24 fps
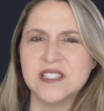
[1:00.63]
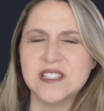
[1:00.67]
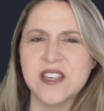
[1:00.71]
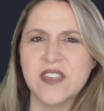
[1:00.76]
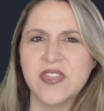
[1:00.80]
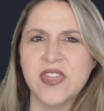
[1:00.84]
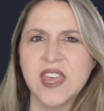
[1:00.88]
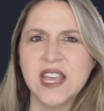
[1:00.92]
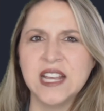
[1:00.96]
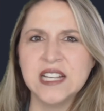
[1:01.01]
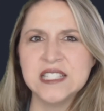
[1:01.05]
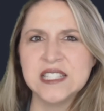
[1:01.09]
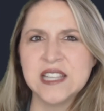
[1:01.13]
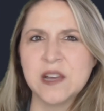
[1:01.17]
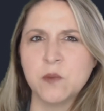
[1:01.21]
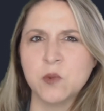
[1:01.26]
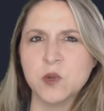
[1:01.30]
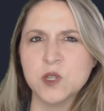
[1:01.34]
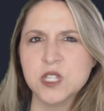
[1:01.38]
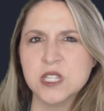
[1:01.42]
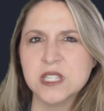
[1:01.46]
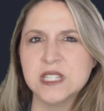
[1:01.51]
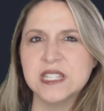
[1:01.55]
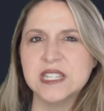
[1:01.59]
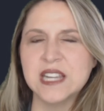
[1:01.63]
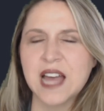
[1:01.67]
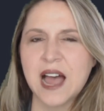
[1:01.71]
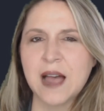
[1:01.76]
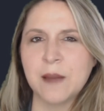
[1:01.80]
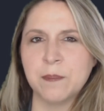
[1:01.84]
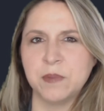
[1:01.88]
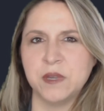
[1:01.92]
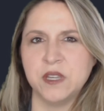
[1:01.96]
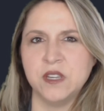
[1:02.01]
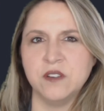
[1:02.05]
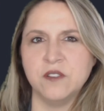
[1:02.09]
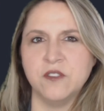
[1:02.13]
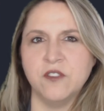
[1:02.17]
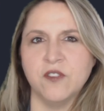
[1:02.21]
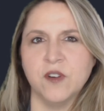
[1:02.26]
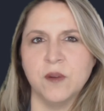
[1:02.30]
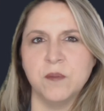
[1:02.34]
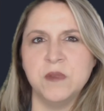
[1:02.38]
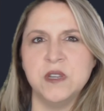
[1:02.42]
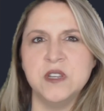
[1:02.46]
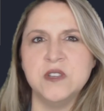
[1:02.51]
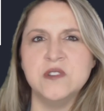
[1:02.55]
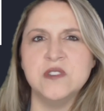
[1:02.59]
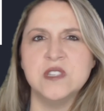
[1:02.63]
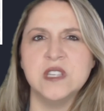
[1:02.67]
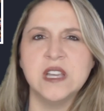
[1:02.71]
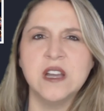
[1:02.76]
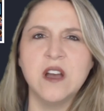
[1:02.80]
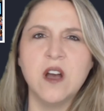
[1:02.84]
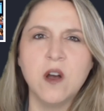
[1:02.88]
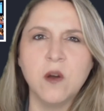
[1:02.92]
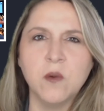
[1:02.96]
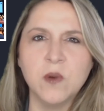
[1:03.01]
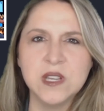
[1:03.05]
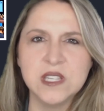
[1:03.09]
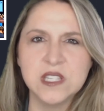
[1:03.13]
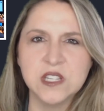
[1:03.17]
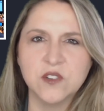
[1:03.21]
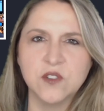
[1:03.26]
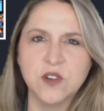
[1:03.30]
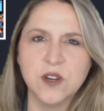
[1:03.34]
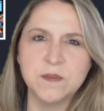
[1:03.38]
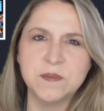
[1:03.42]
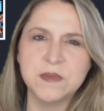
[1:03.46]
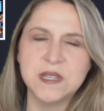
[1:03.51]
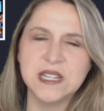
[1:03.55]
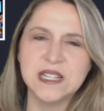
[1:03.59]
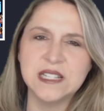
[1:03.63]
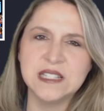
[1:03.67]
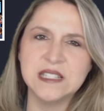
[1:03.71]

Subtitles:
the things that will stop you from using Always Encrypted